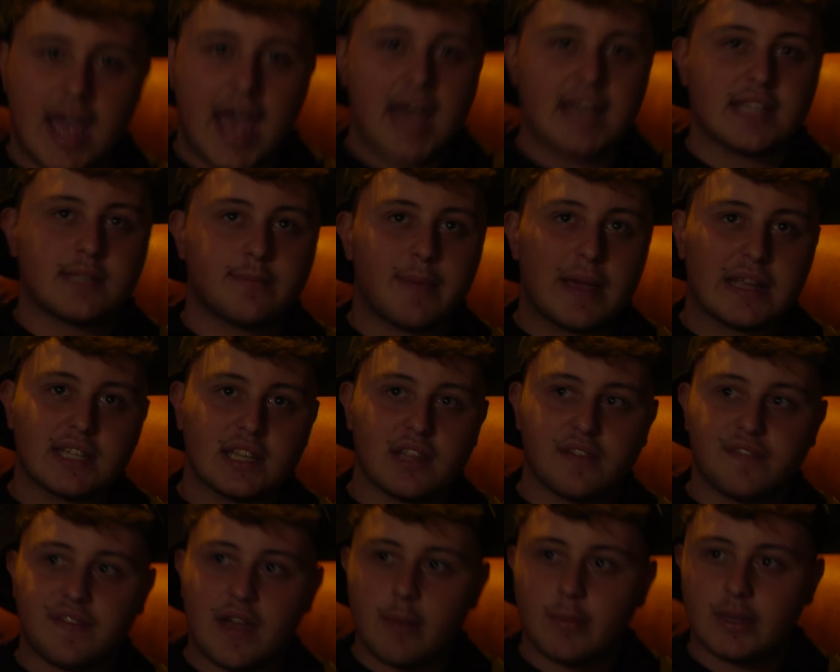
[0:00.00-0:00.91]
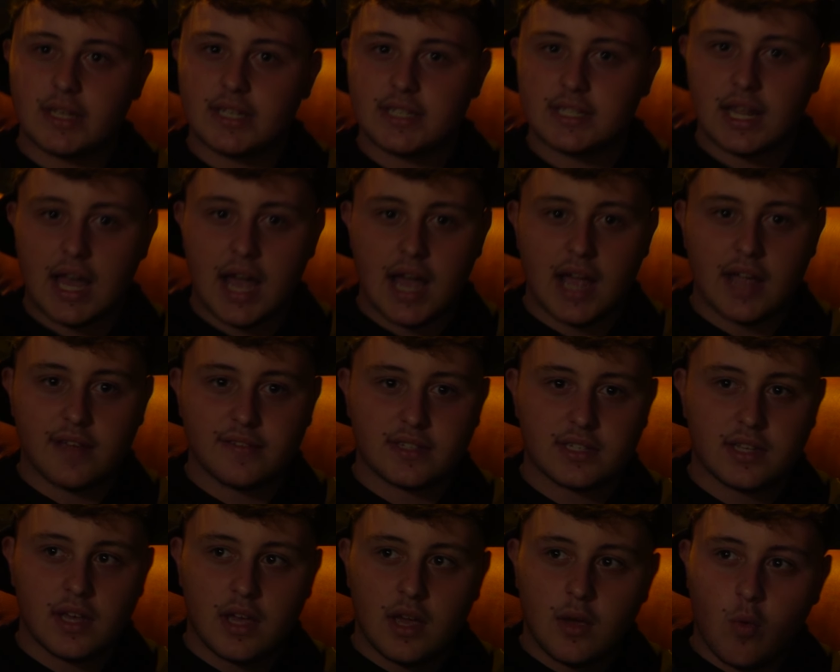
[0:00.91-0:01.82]
aspect of the family's lives,
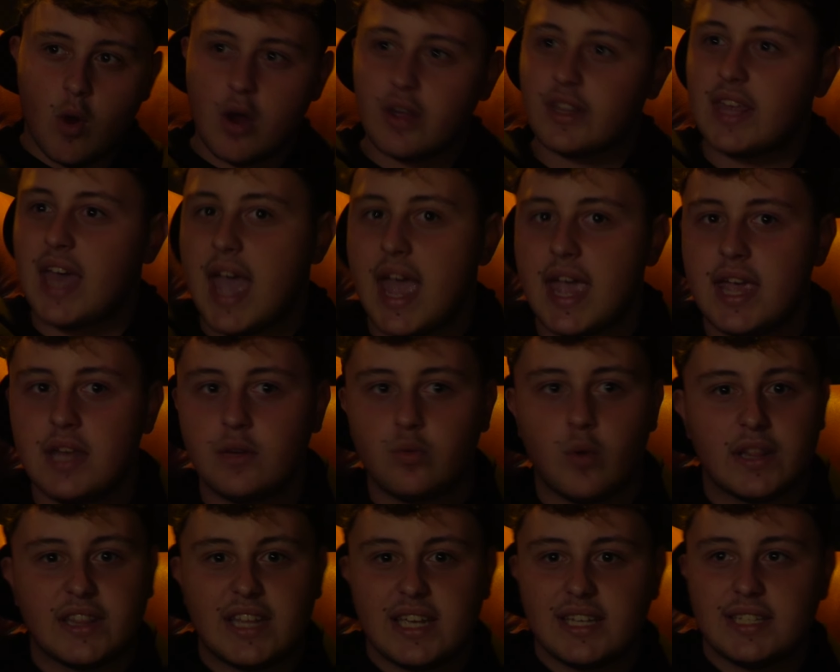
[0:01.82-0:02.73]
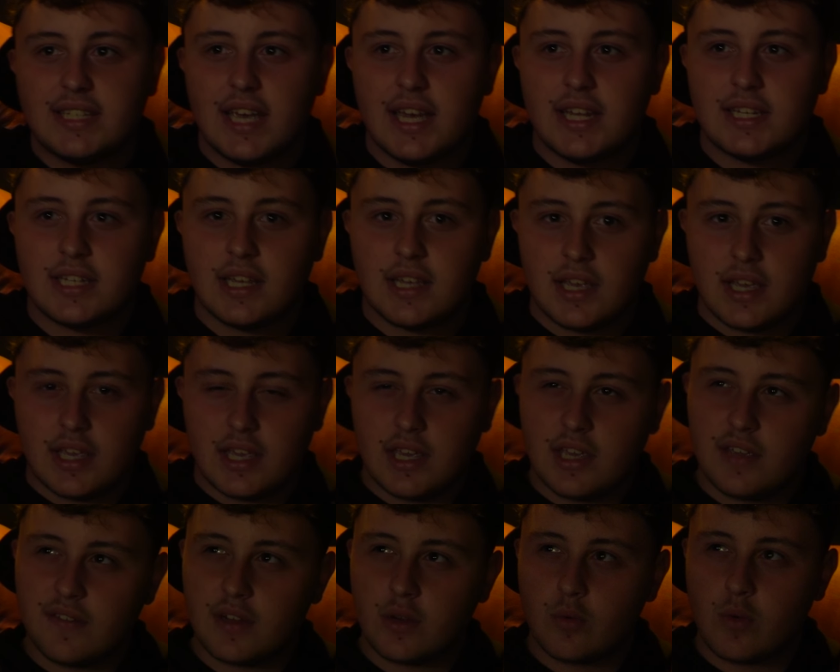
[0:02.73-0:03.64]
where they ate, what they did,
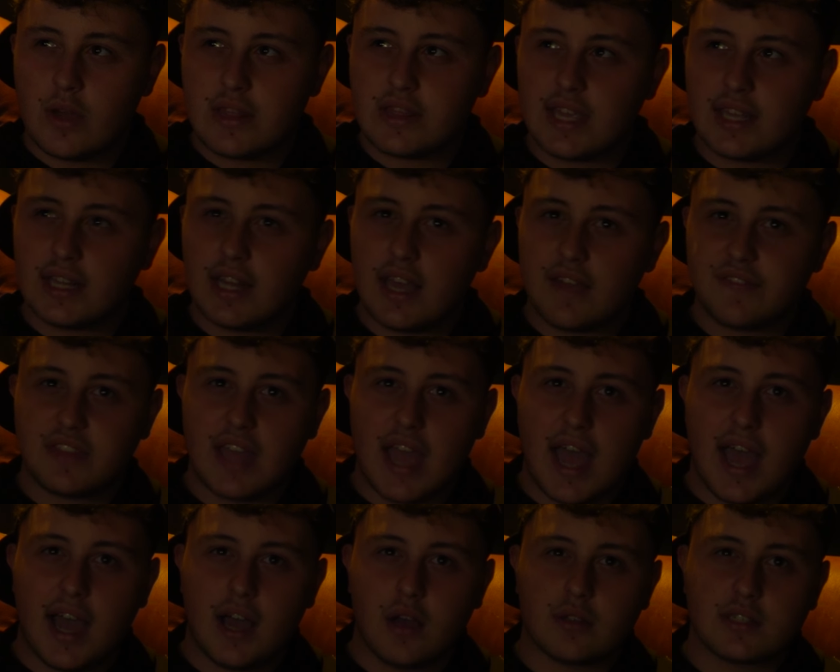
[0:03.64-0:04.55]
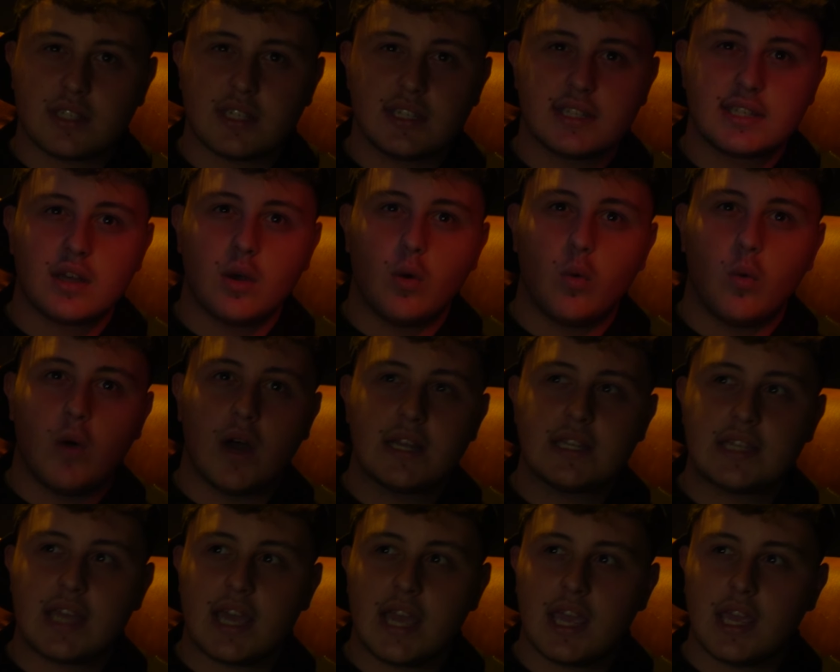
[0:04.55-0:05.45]
even when they left the house, until
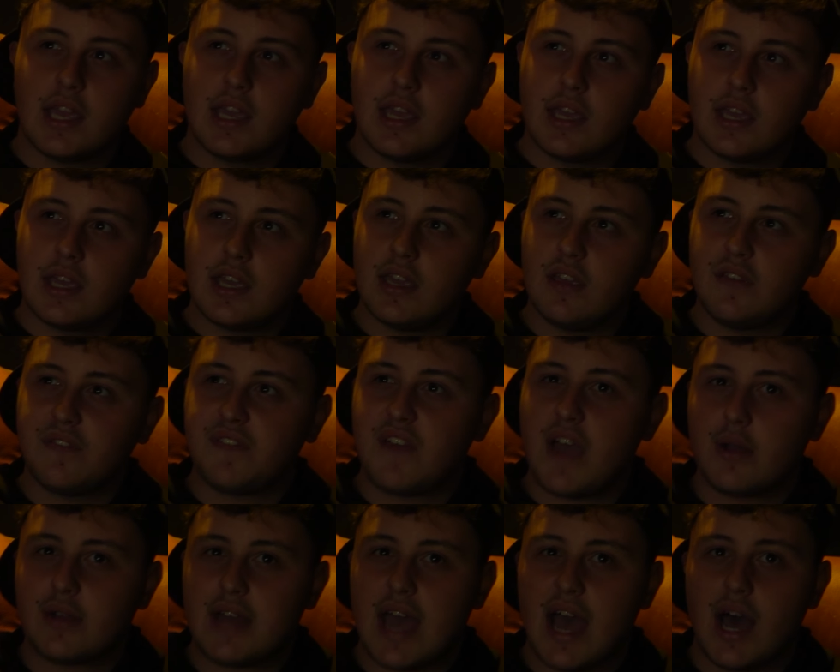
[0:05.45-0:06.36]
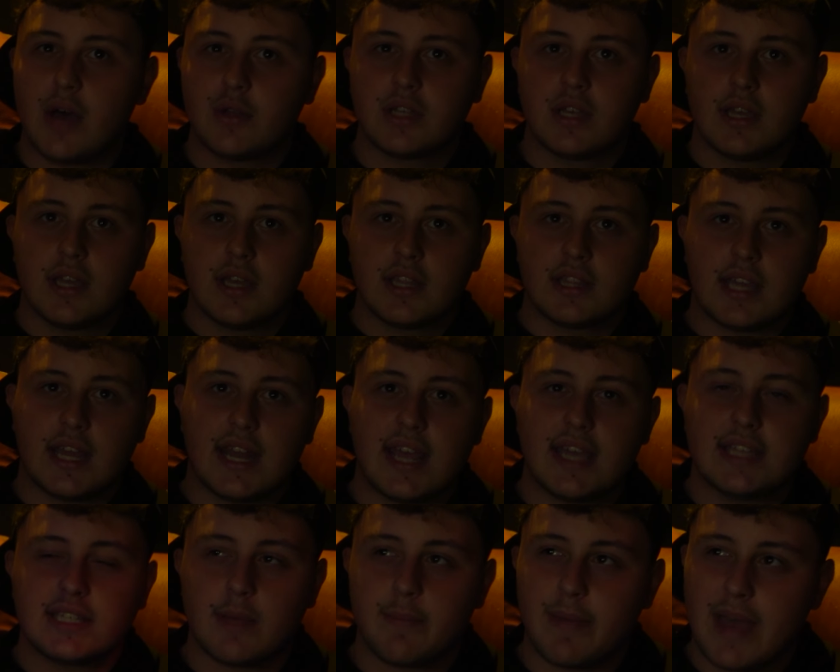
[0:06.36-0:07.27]
one day he found out that
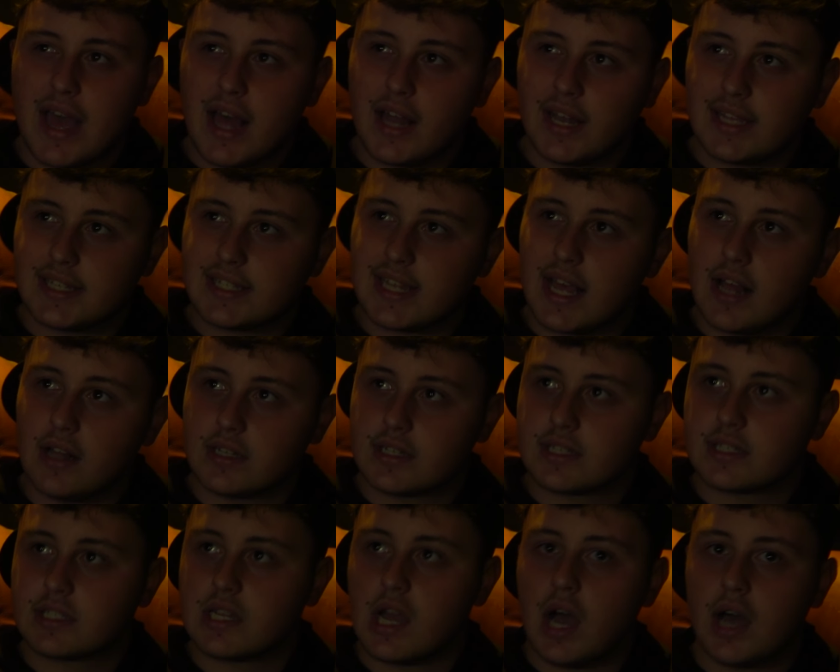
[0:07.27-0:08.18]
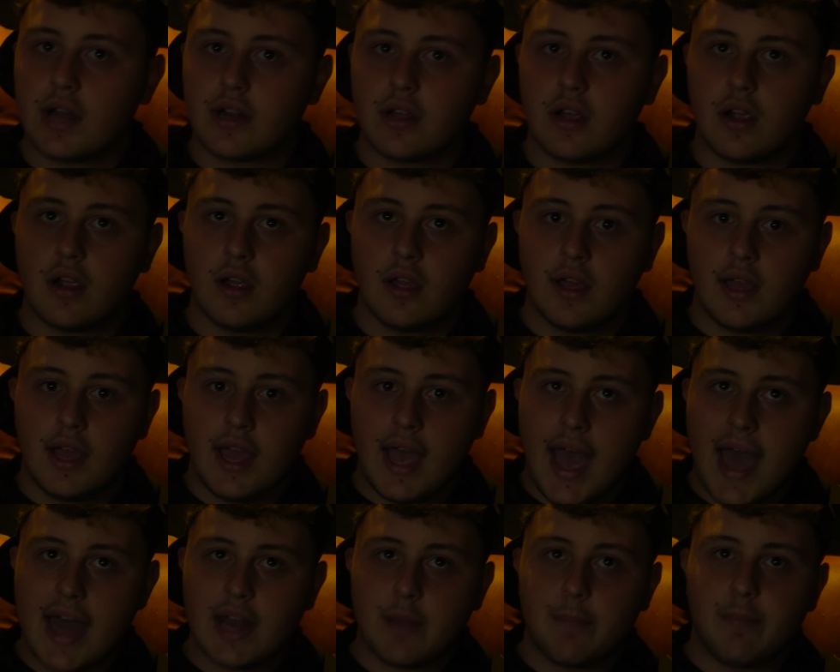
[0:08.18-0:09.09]
Isabel, his eldest daughter,
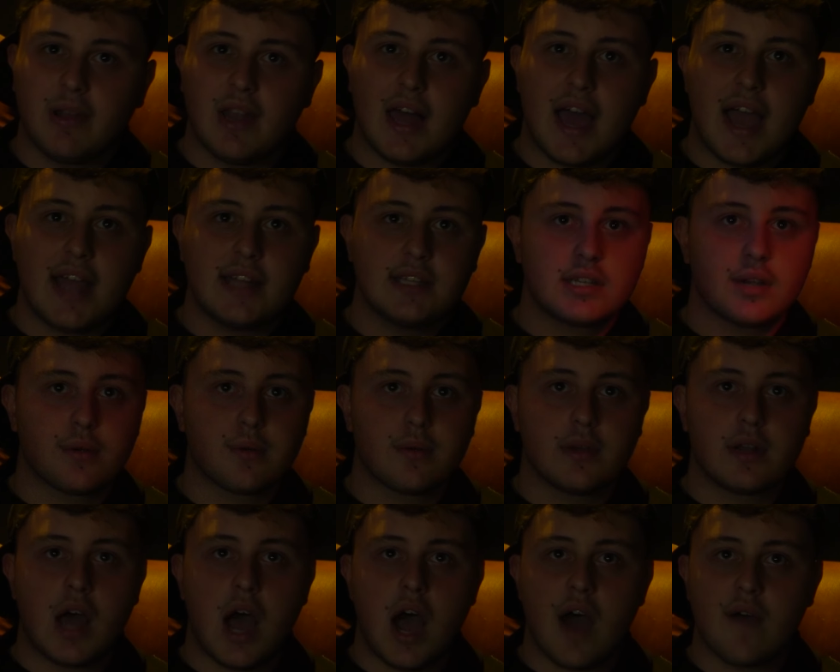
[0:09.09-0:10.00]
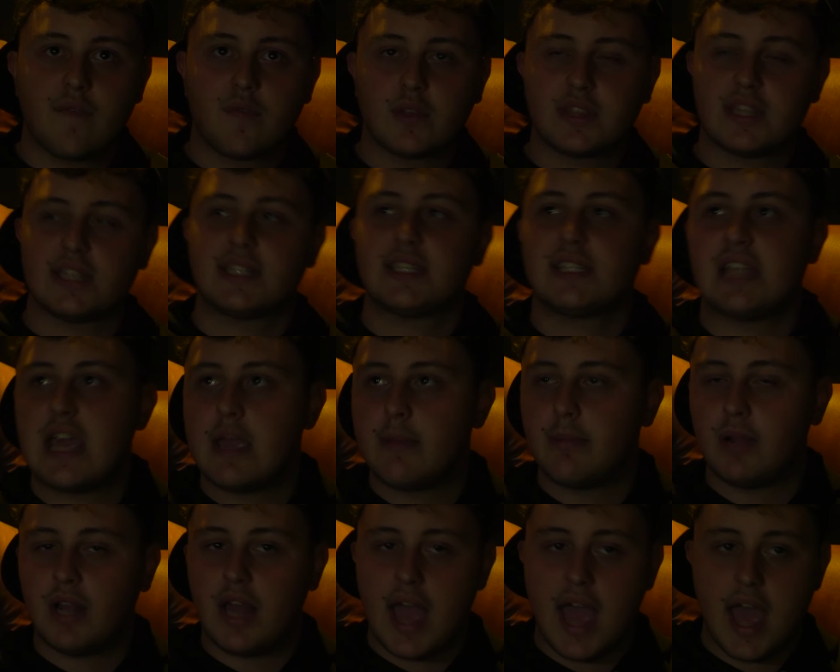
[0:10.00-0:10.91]
had a plan to run off with the
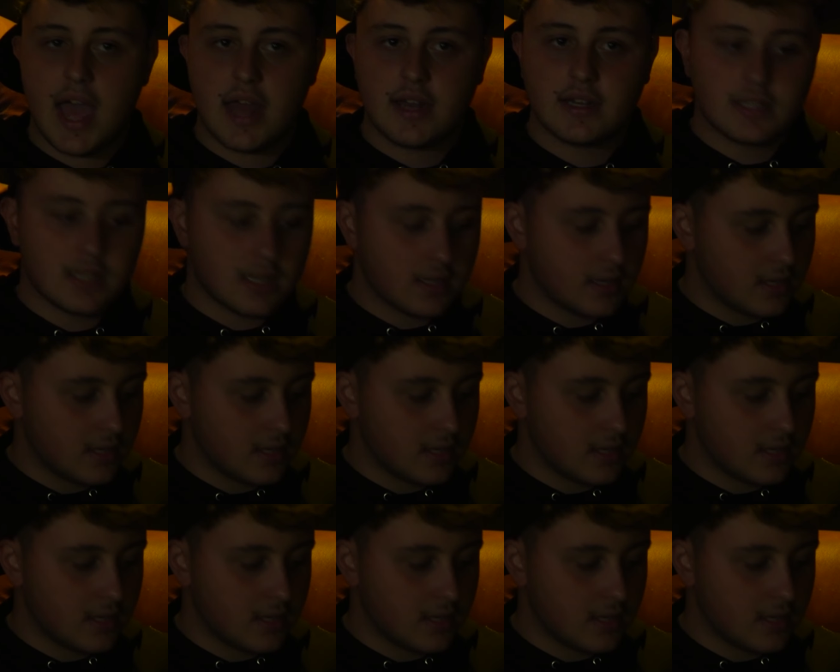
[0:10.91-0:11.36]
stable hand.